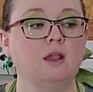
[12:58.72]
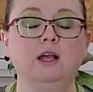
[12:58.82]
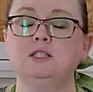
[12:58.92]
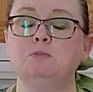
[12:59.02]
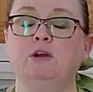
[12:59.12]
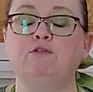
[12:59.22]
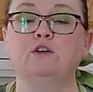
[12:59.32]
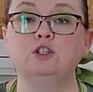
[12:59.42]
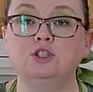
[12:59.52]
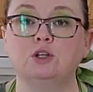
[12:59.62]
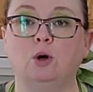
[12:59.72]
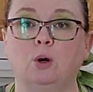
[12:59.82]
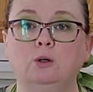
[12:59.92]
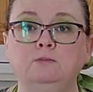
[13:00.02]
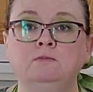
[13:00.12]
That's my first
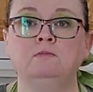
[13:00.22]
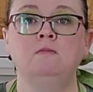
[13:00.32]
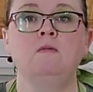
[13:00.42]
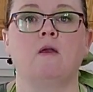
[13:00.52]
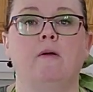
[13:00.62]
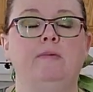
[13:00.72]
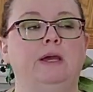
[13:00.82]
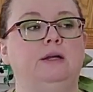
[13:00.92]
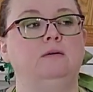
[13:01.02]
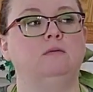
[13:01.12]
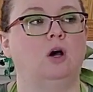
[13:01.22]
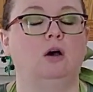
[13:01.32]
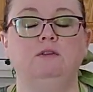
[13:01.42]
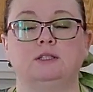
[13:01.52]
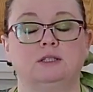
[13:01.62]
goal. And then,
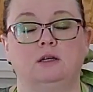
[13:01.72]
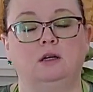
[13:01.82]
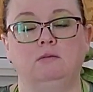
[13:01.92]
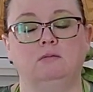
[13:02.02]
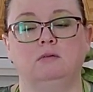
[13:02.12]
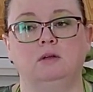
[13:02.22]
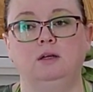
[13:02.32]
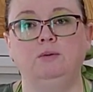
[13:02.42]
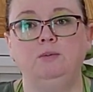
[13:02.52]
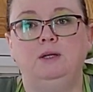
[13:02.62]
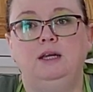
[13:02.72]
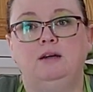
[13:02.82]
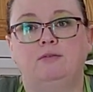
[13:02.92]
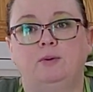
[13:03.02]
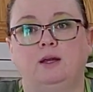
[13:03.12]
obviously, it would be neat if